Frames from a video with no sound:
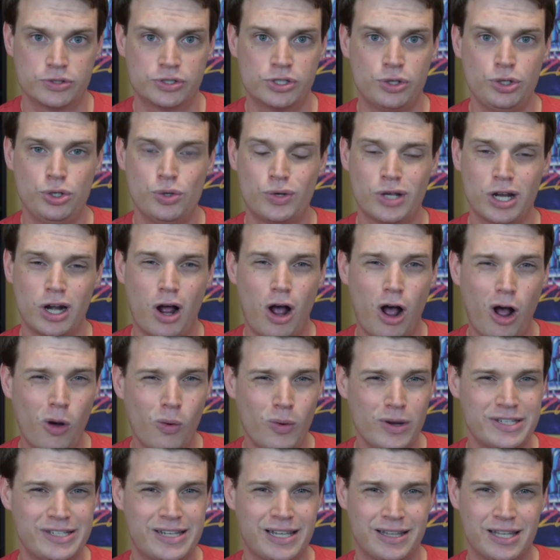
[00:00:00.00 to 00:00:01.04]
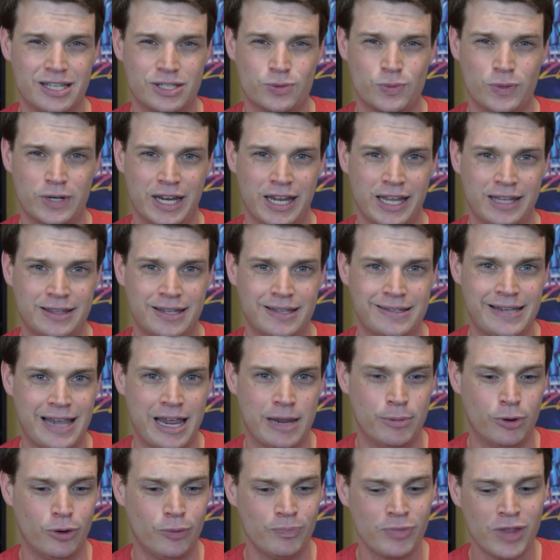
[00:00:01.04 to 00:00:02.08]
so you can always get this one to hit the
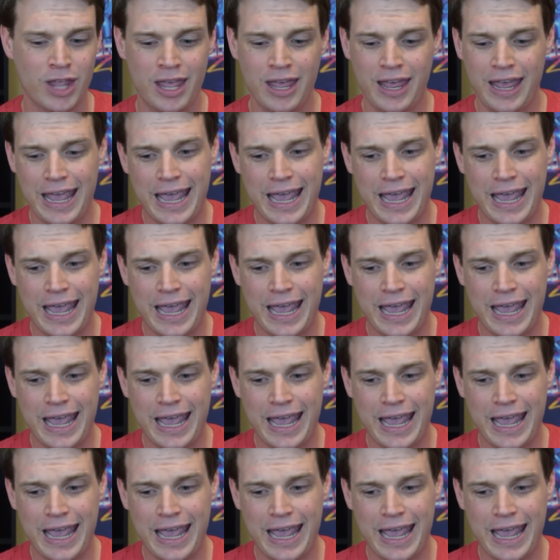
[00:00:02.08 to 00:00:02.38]
table,